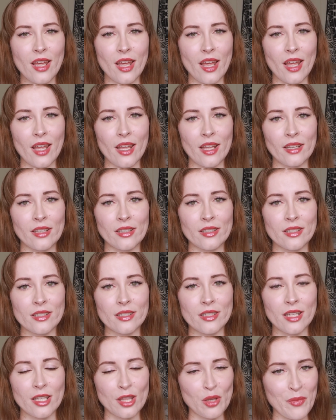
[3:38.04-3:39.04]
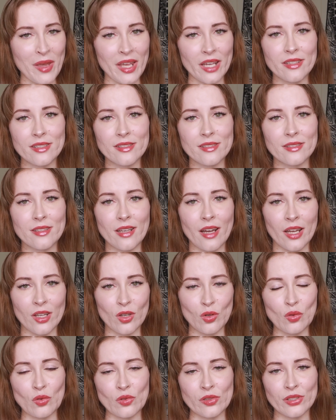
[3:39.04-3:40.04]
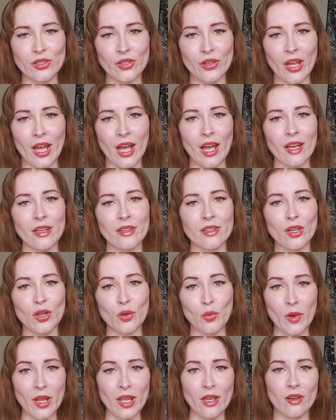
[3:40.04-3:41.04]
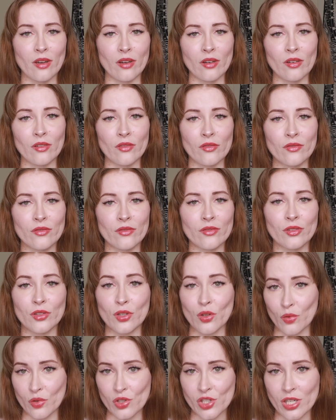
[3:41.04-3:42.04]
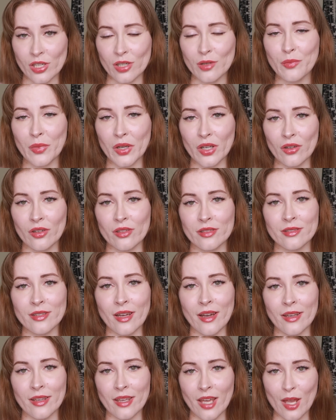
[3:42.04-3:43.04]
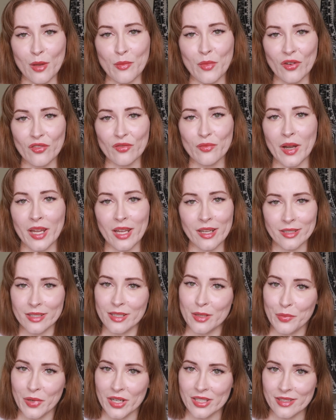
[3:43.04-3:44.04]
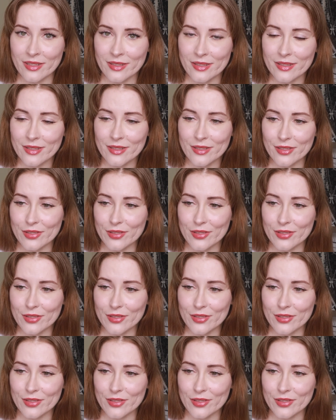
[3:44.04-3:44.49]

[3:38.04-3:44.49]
and in the mix I also had a week of nausea because I came off my antidepressants.